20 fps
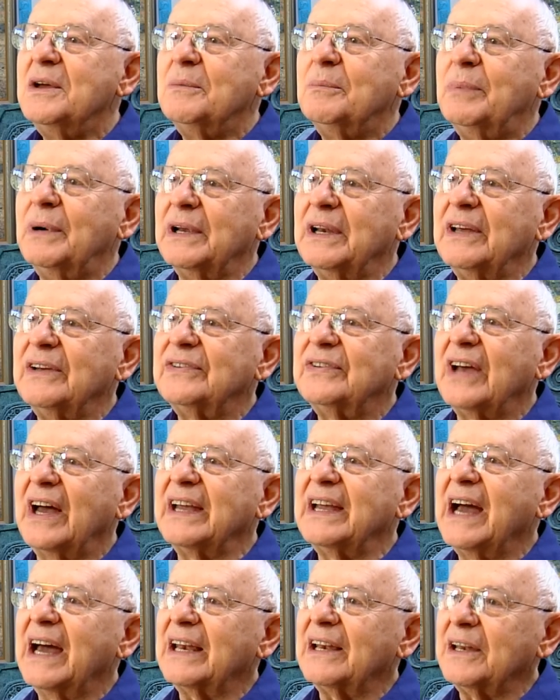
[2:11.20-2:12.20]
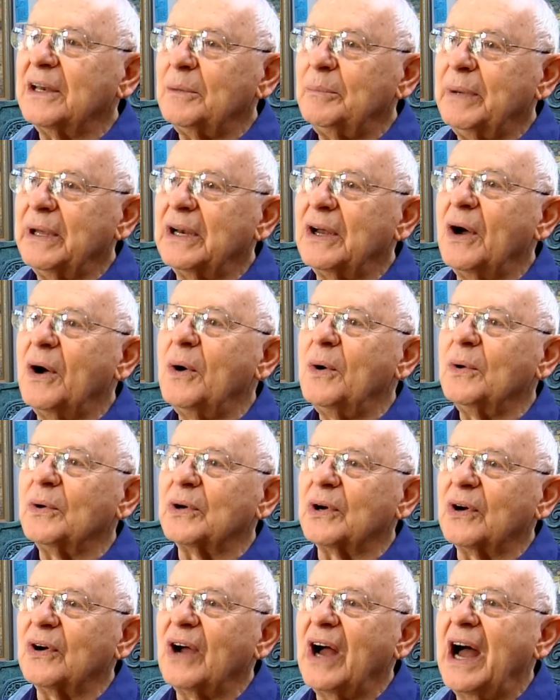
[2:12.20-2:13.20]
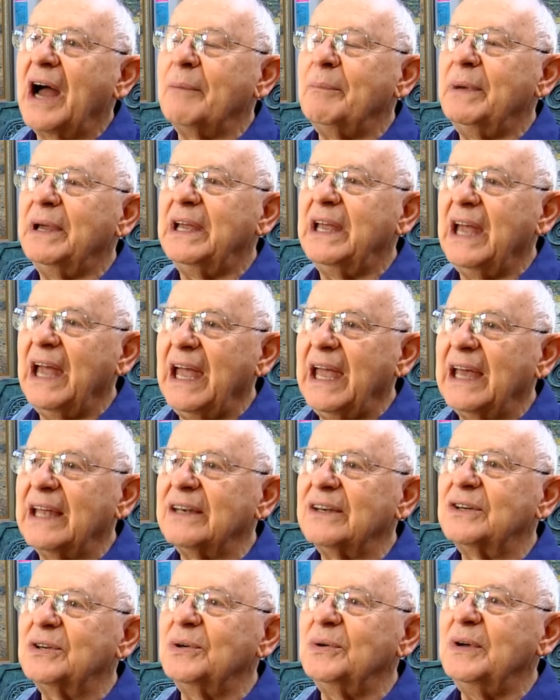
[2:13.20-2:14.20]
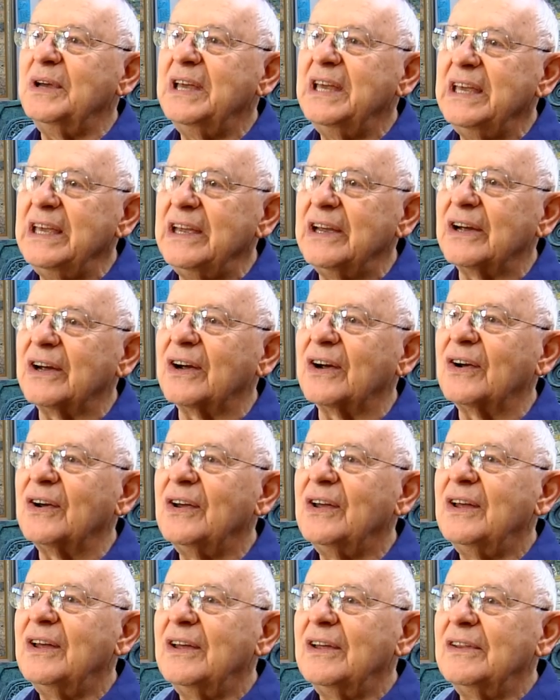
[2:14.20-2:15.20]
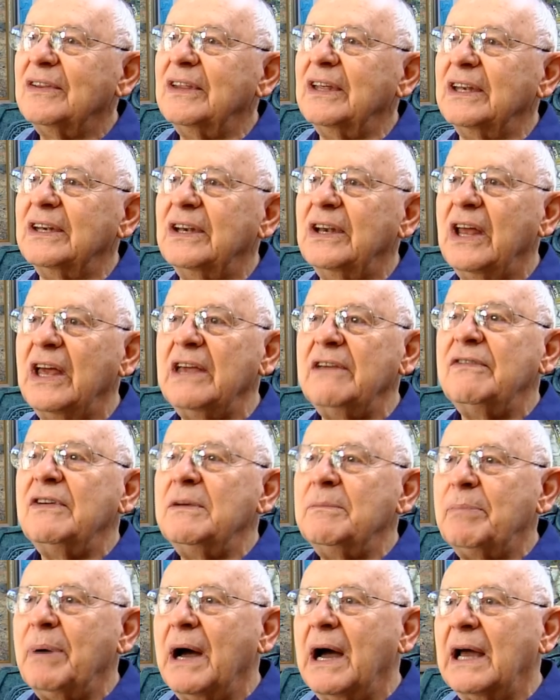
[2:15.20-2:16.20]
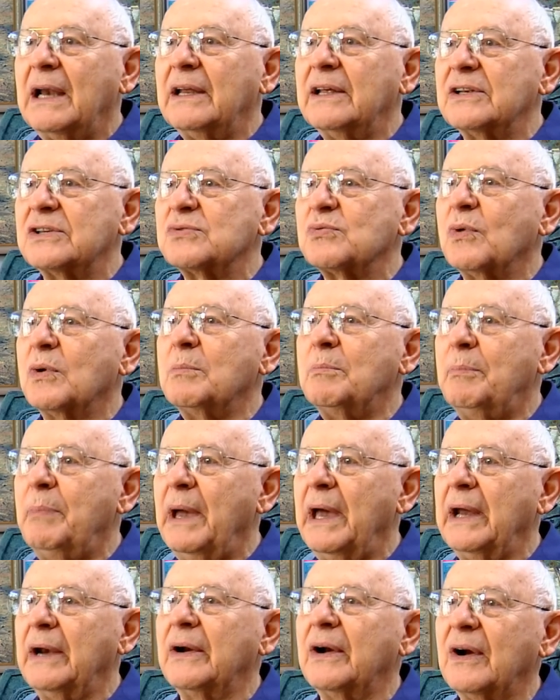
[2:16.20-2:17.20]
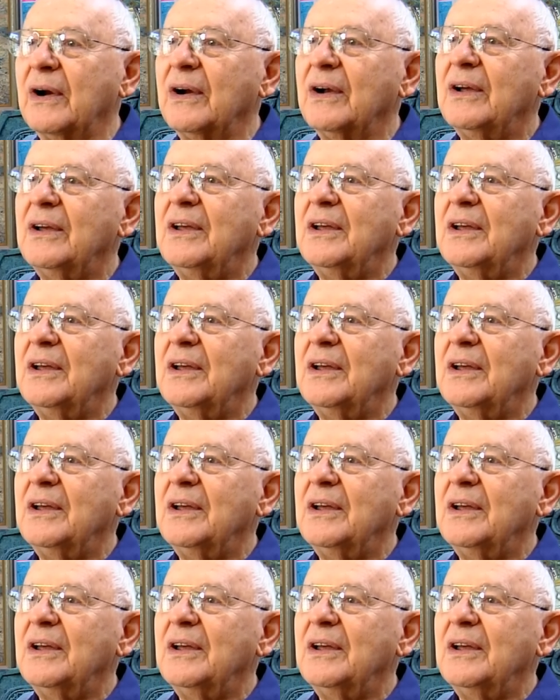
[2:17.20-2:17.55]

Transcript: But as I got a little bit older, I began to hear that Navy pilots were better